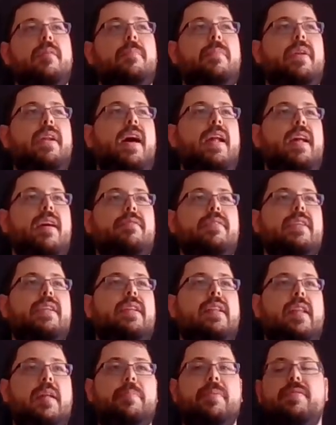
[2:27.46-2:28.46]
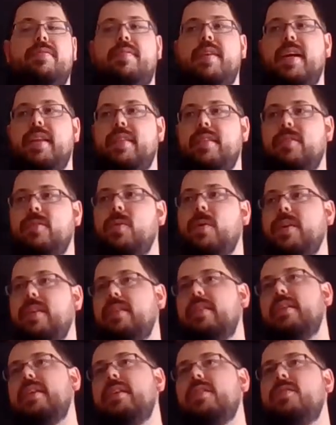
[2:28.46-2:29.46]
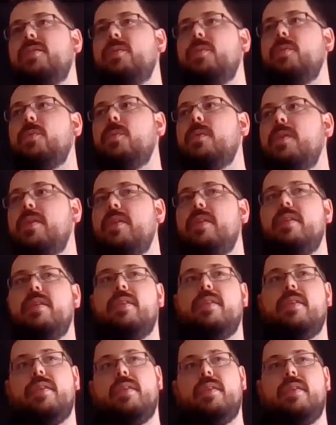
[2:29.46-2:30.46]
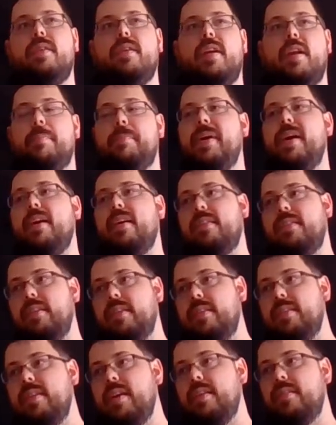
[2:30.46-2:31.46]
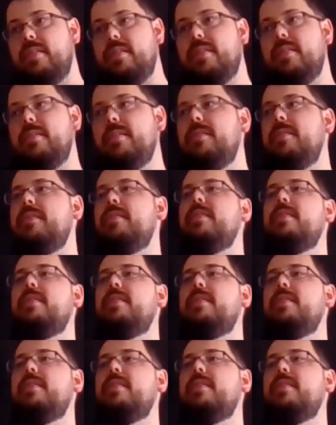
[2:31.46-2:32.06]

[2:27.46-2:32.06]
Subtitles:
But not every leap of faith is going to lead to an apparent success.